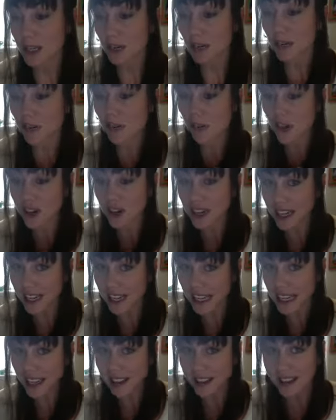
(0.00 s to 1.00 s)

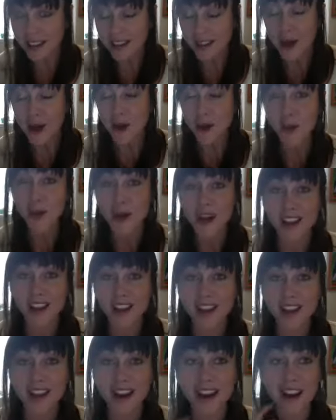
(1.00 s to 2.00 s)
free
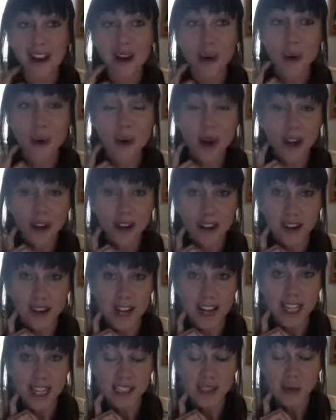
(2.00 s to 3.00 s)
with an order
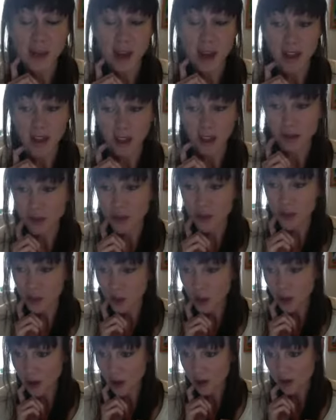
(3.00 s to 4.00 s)
next month of
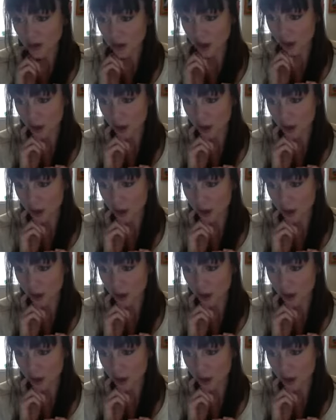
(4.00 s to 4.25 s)
$200